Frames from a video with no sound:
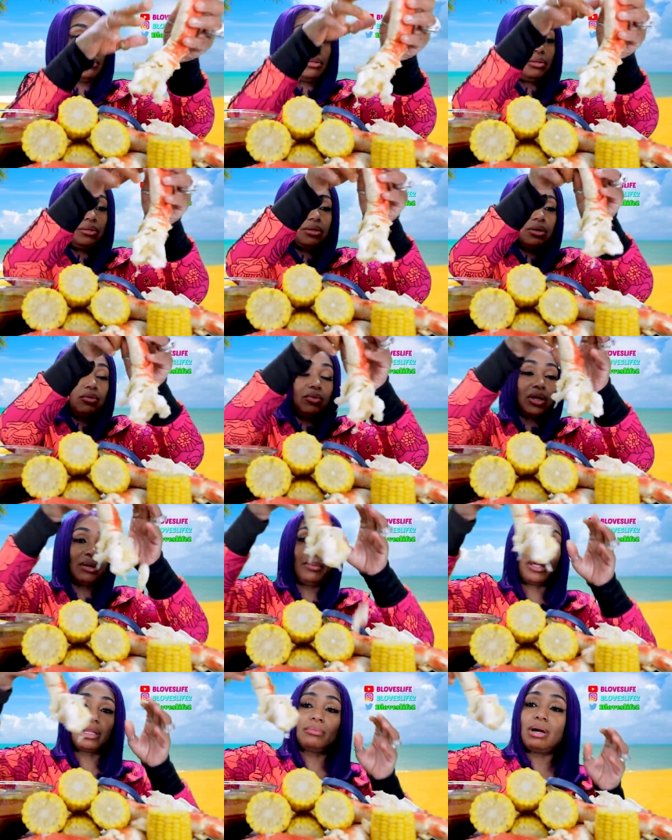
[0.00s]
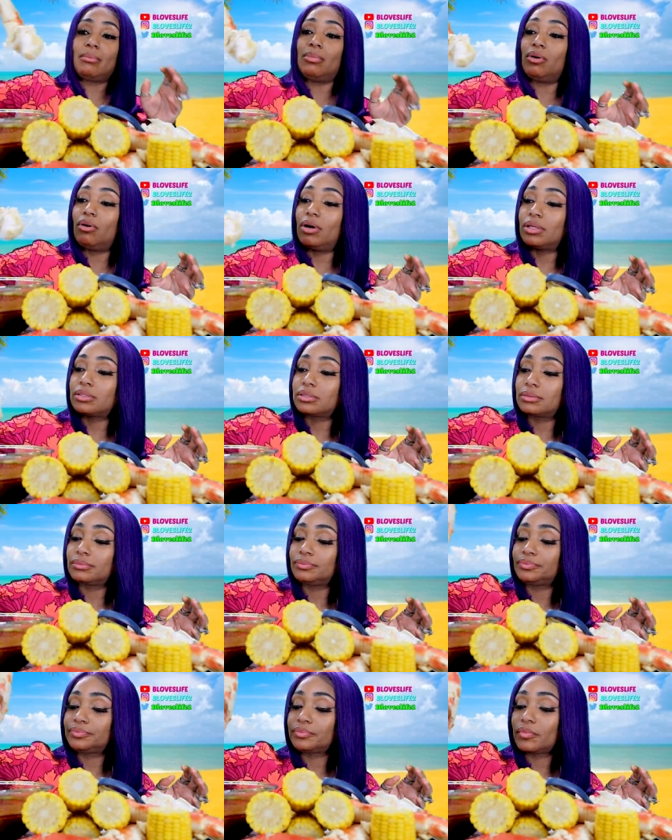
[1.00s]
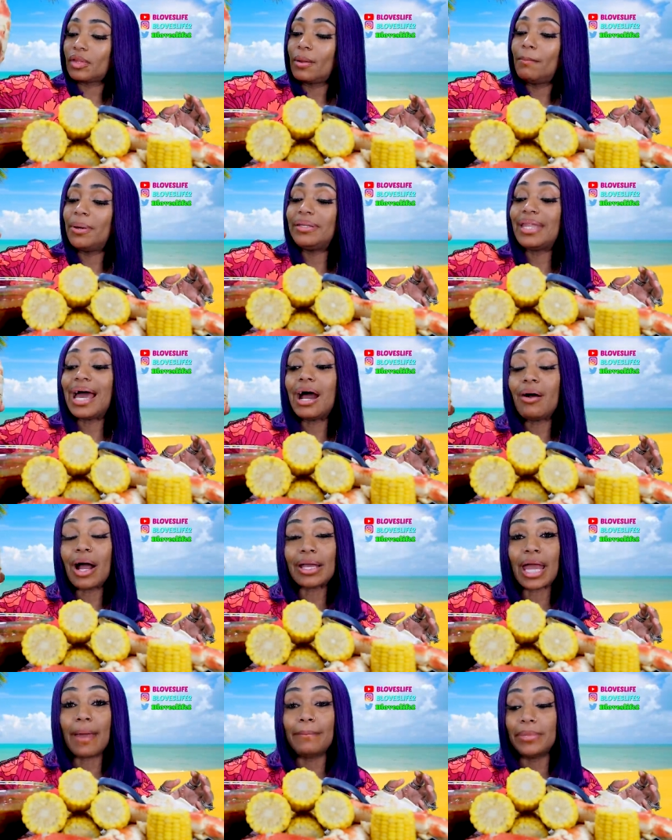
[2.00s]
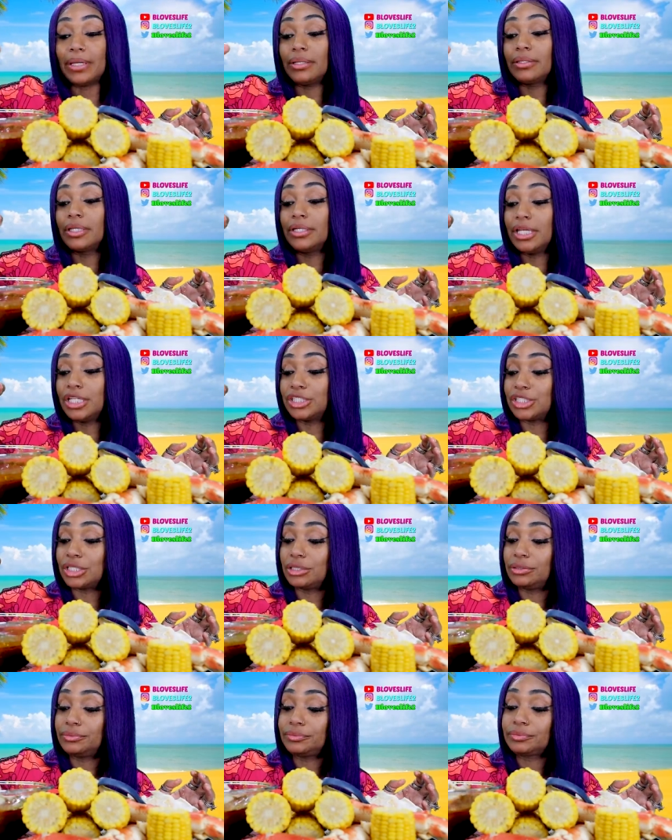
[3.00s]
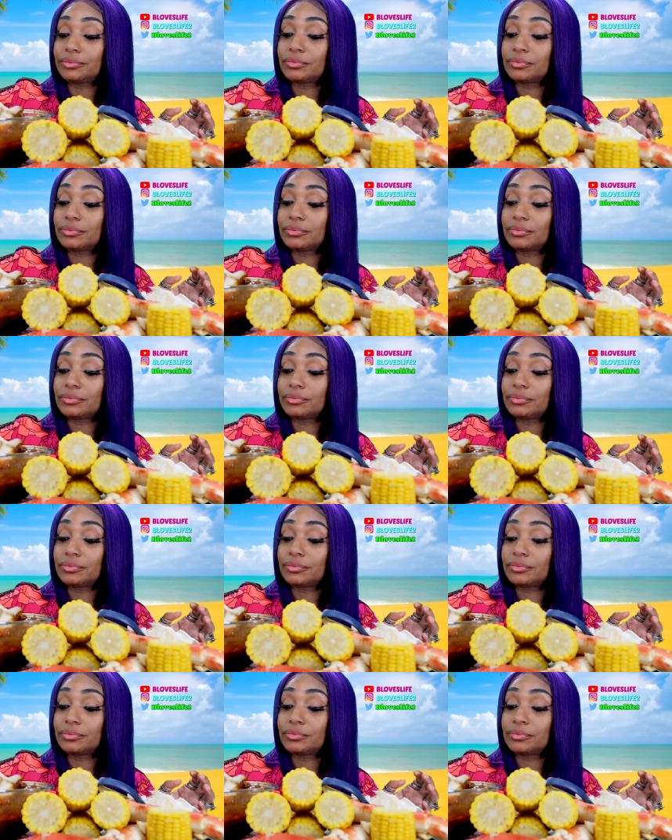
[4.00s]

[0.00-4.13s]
You know, when I'm making my boils. But now I got me the ninja.